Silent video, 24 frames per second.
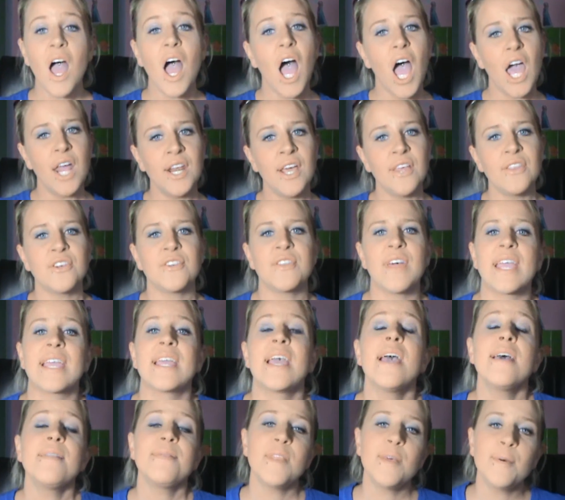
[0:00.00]
Another thing,
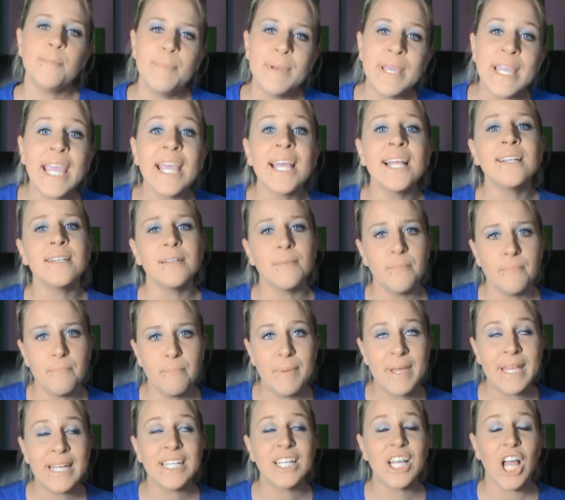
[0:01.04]
the
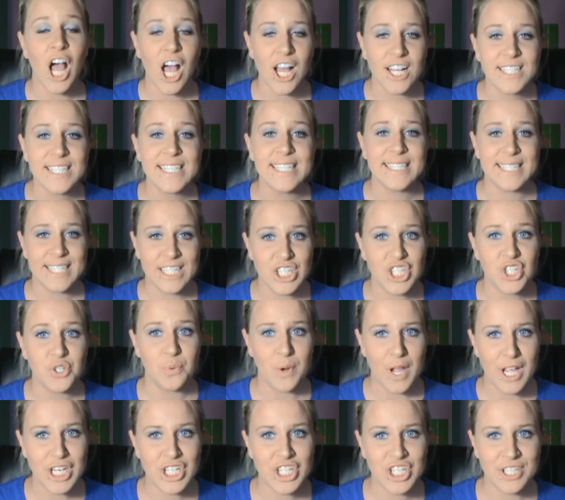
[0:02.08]
Benghazi
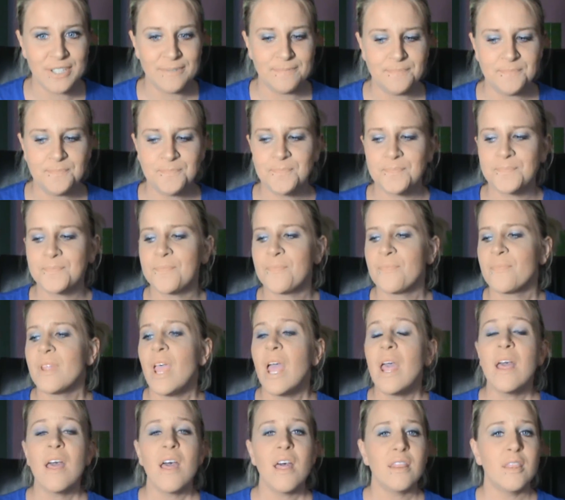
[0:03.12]
situation.
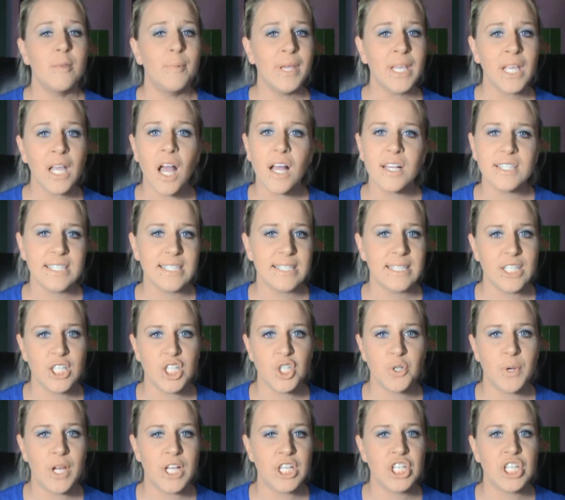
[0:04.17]
The Benghazi
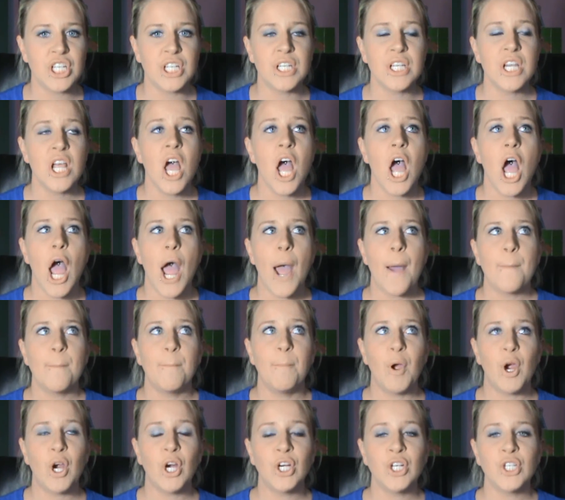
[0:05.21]
situation
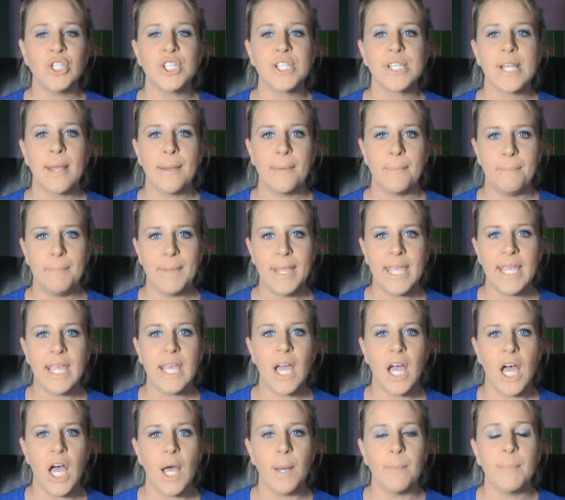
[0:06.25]
burns me
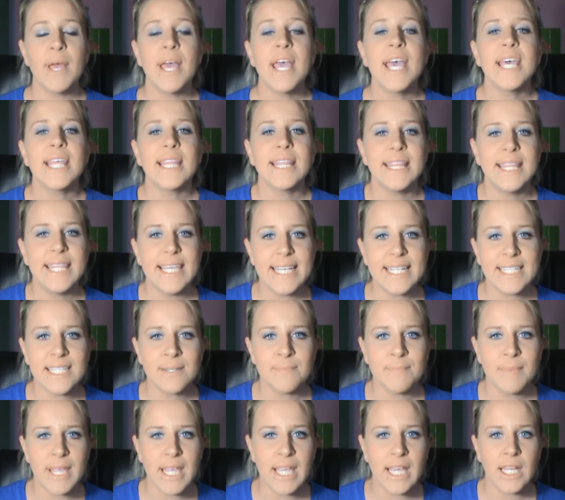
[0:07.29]
up. These
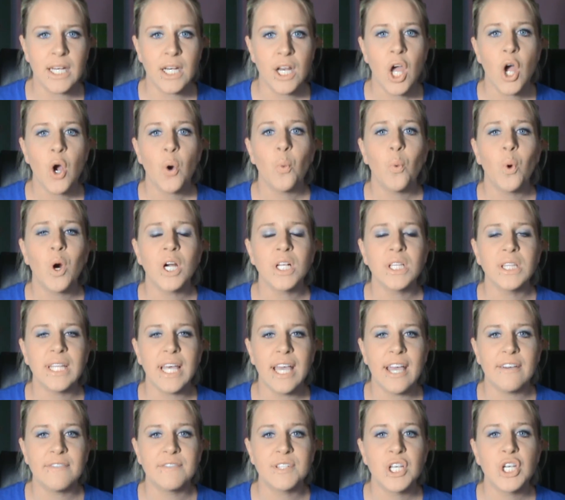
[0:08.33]
men were
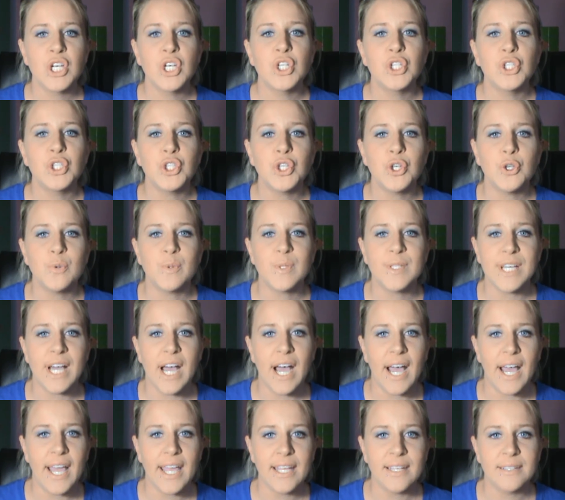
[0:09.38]
left to
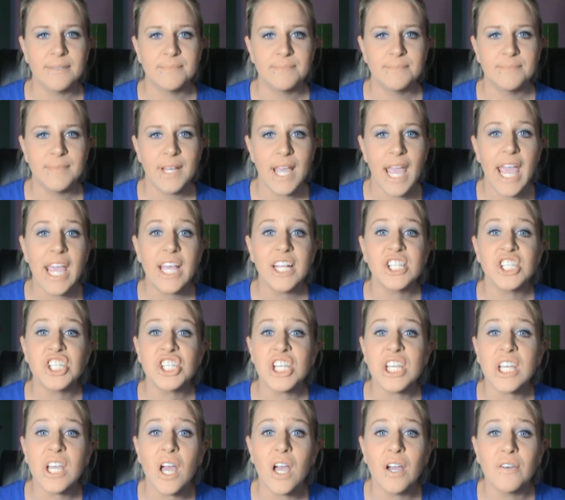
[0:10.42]
die, and
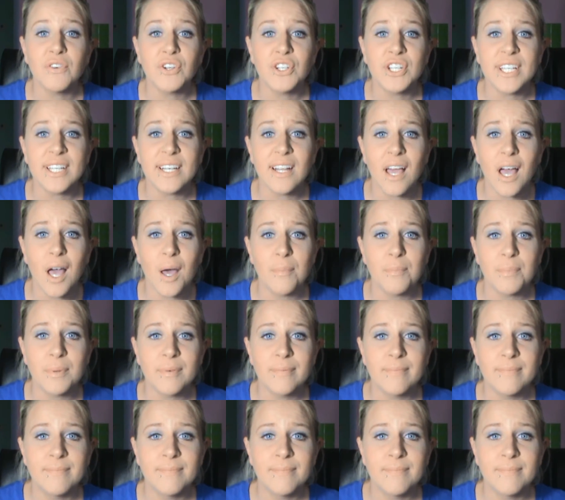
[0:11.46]
she covered it up.